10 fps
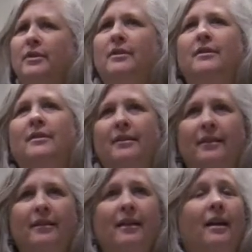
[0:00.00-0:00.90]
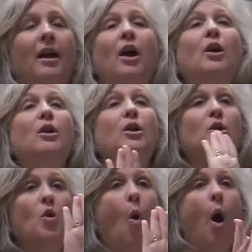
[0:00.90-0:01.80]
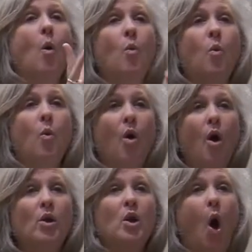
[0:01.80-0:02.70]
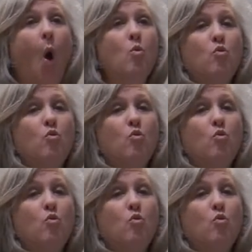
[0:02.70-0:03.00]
It's your world. And all